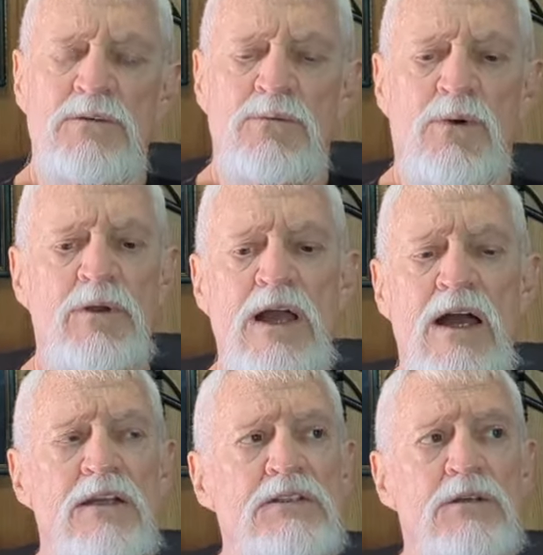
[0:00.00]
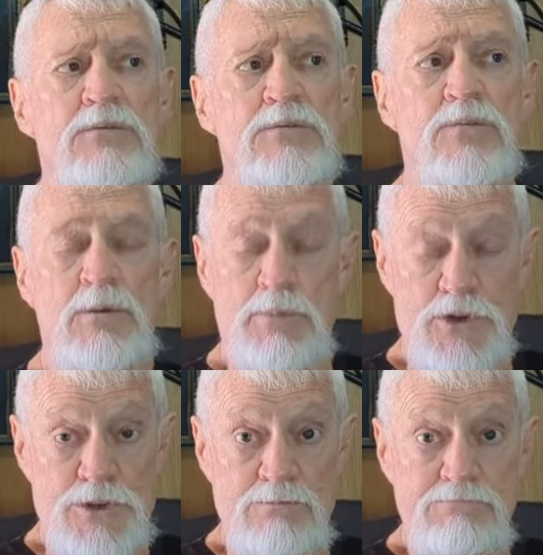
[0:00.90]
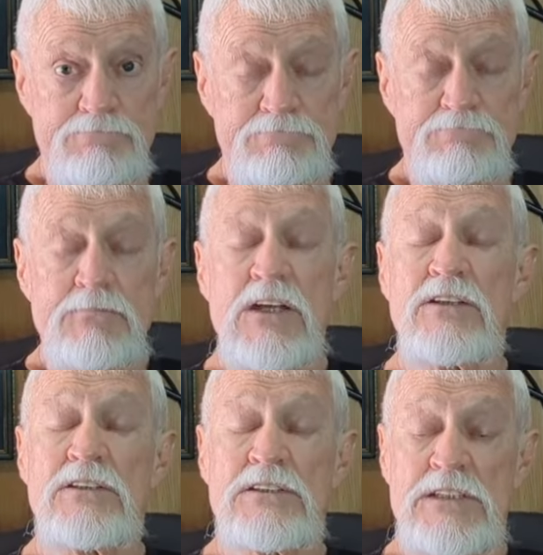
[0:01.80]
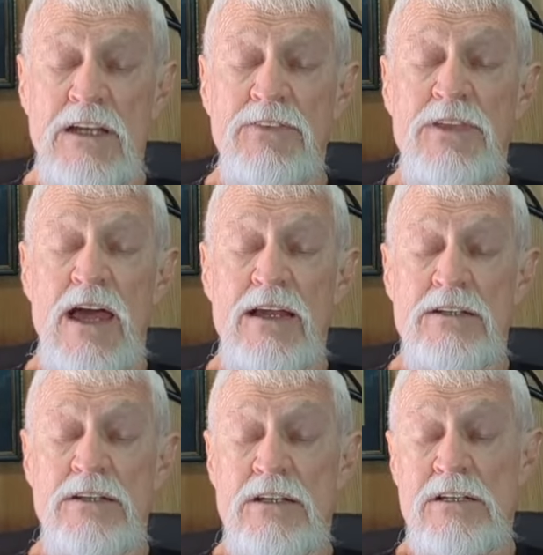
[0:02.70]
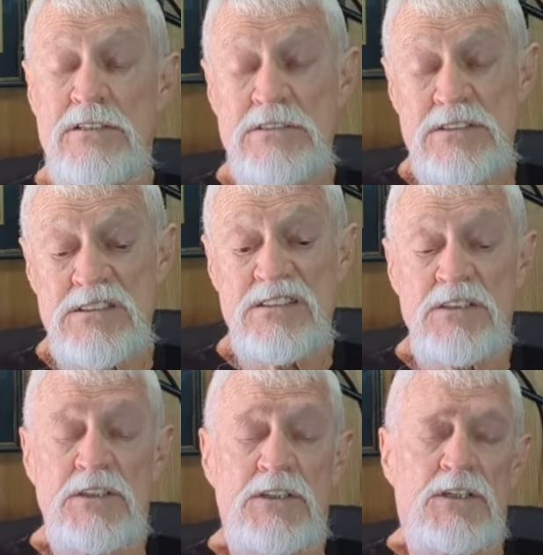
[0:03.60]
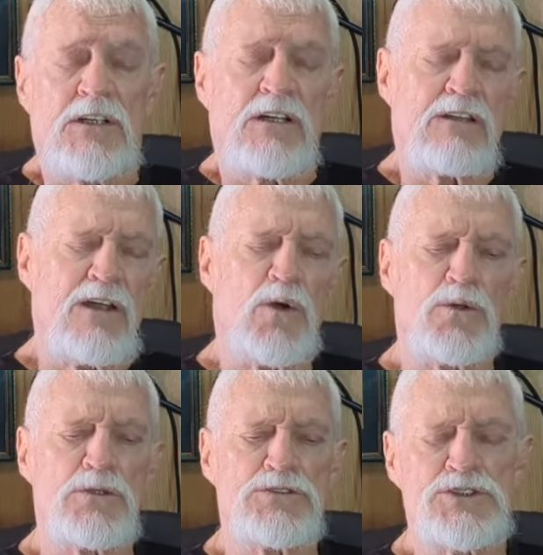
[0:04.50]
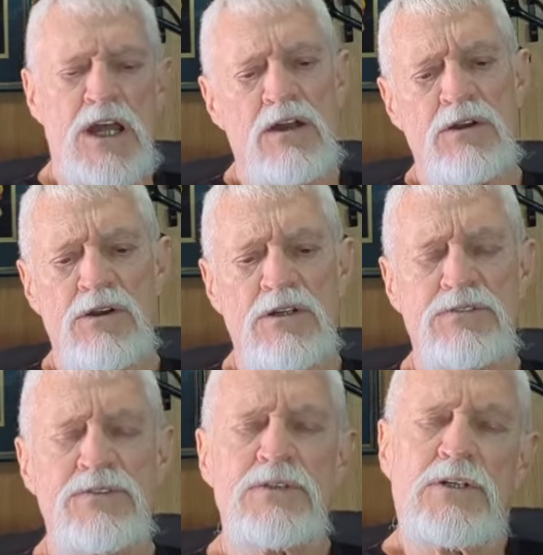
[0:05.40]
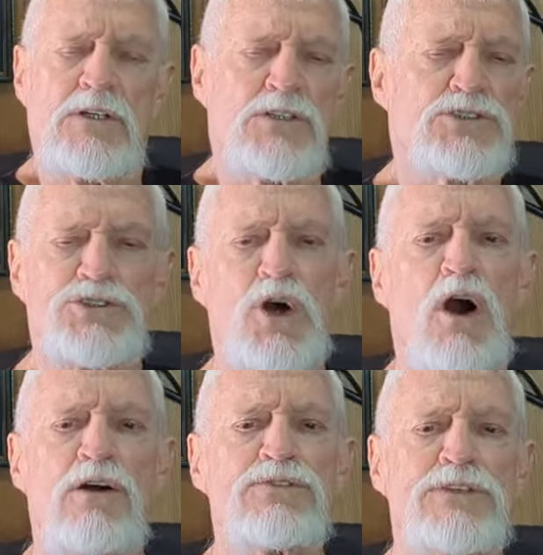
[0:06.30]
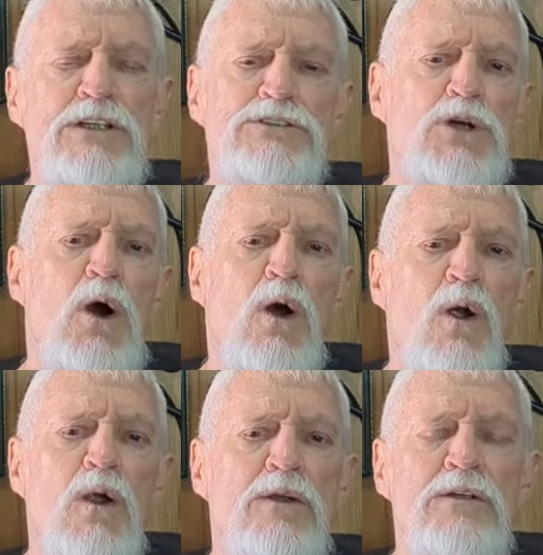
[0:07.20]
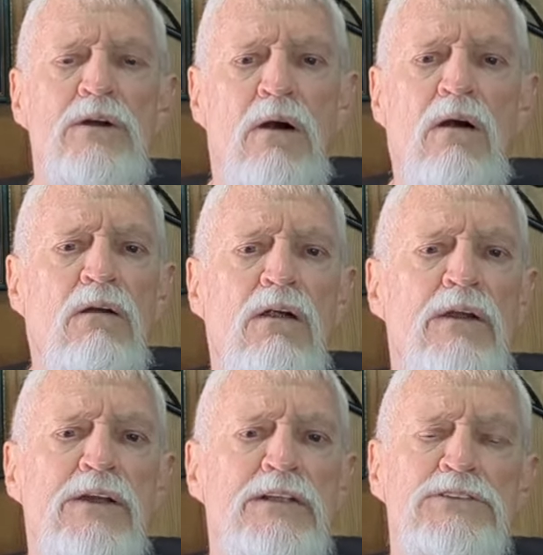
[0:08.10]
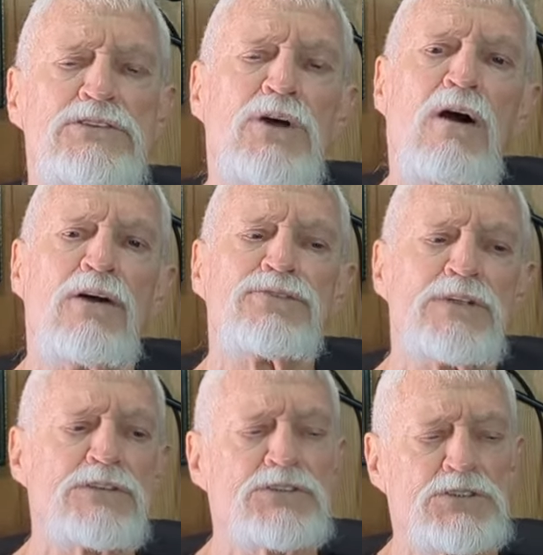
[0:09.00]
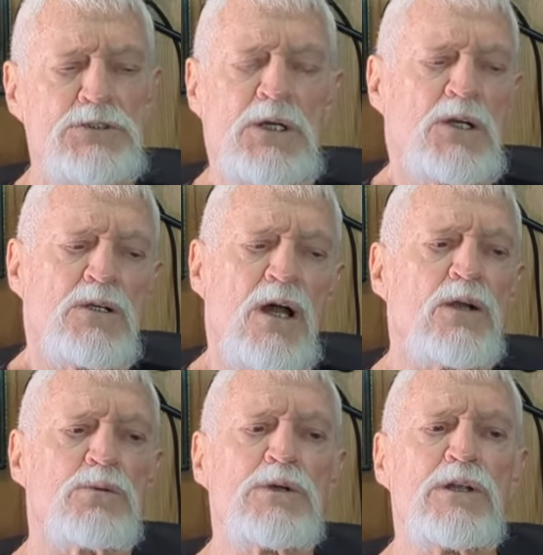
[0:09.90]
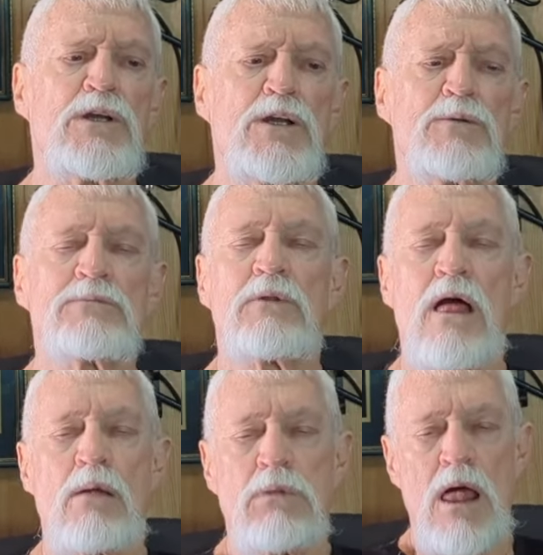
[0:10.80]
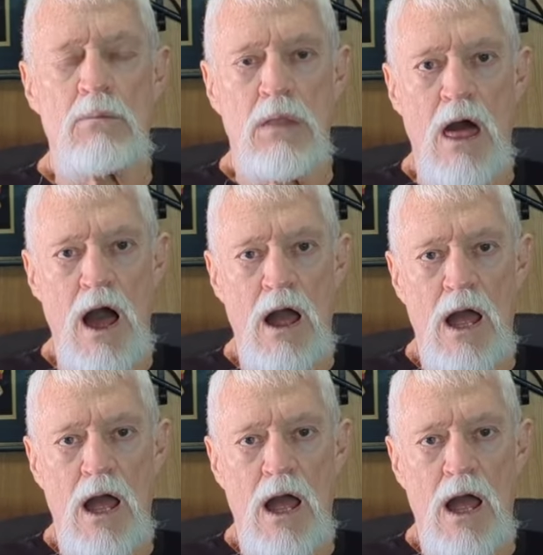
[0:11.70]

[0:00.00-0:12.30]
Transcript: One person, said that the old standard of soft hits hard and hard hits soft, it's not really blah, blah, blah.